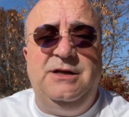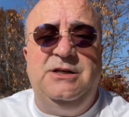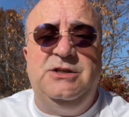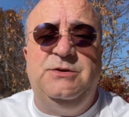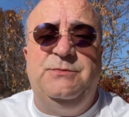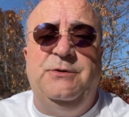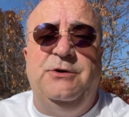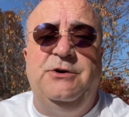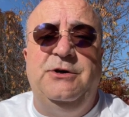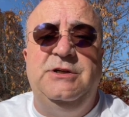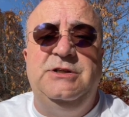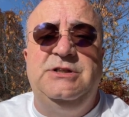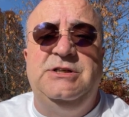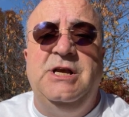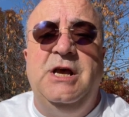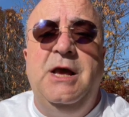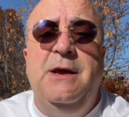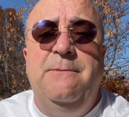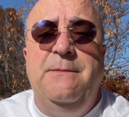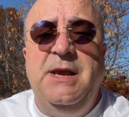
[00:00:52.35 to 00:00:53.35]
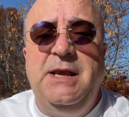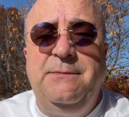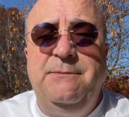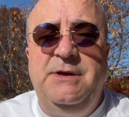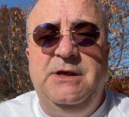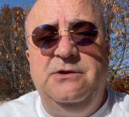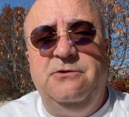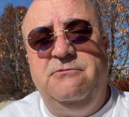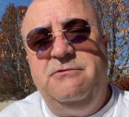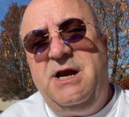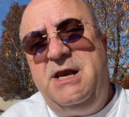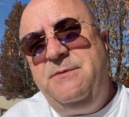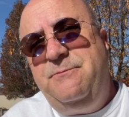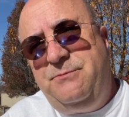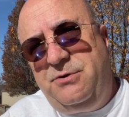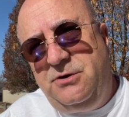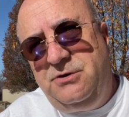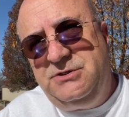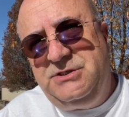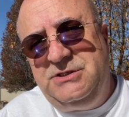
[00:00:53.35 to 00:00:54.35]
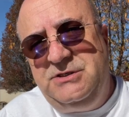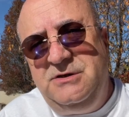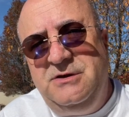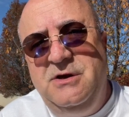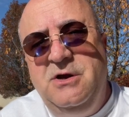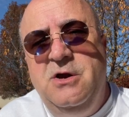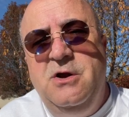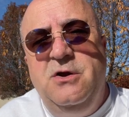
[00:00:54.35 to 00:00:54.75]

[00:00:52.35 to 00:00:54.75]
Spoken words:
experience make me the right person